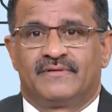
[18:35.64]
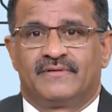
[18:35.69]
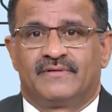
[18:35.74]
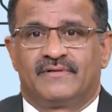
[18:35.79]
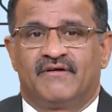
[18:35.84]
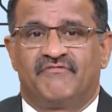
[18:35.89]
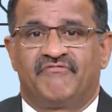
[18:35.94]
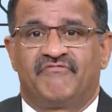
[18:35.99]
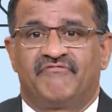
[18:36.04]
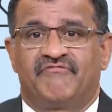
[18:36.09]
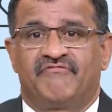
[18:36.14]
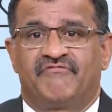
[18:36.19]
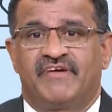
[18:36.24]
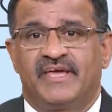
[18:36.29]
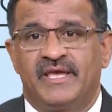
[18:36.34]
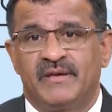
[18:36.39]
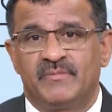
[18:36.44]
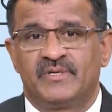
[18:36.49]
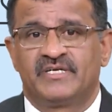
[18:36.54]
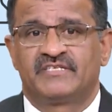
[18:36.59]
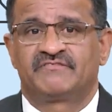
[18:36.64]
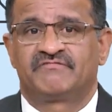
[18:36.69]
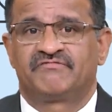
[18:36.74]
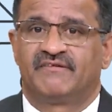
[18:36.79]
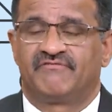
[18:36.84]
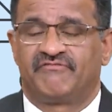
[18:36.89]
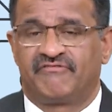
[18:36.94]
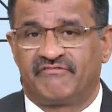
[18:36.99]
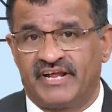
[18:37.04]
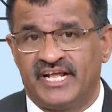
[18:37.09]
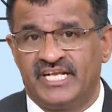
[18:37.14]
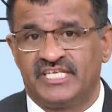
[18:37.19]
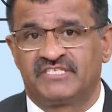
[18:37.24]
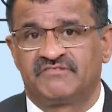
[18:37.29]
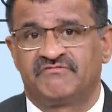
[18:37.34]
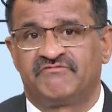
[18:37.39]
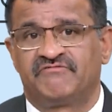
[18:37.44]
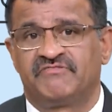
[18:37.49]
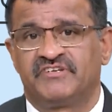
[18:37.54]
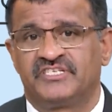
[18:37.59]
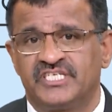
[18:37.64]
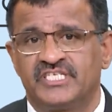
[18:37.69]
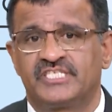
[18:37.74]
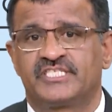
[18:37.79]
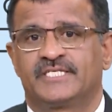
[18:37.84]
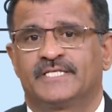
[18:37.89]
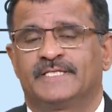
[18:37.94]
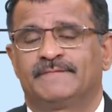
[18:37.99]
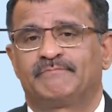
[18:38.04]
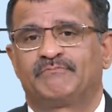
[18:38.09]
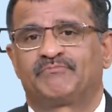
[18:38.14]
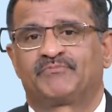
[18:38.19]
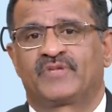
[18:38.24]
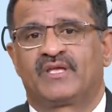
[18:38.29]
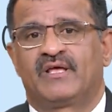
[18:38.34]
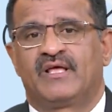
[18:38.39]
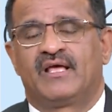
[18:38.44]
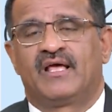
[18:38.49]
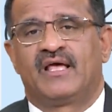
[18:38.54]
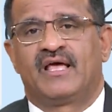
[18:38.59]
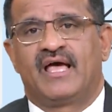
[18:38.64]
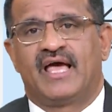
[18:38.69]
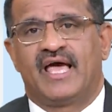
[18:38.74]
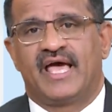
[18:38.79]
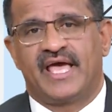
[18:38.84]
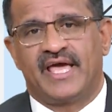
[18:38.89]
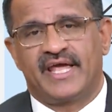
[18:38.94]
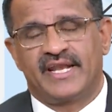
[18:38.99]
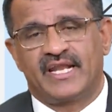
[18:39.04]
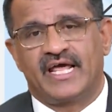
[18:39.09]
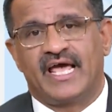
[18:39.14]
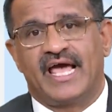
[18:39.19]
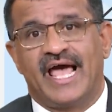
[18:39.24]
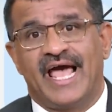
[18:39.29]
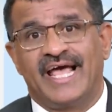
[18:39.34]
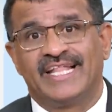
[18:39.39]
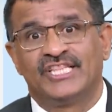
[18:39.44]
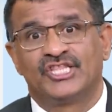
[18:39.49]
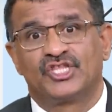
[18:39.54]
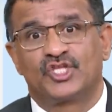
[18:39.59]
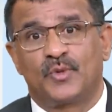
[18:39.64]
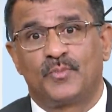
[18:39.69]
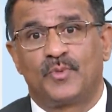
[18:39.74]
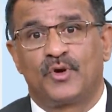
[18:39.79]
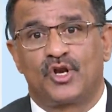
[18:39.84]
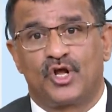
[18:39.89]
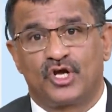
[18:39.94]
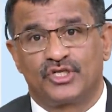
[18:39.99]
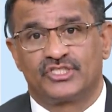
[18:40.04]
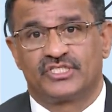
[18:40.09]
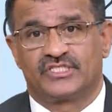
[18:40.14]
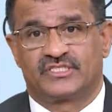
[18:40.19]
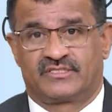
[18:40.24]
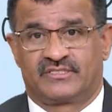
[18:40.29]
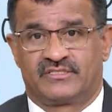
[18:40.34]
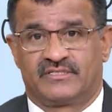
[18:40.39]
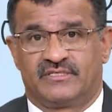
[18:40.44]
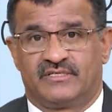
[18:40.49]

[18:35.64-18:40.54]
a famous French physician and anthropologist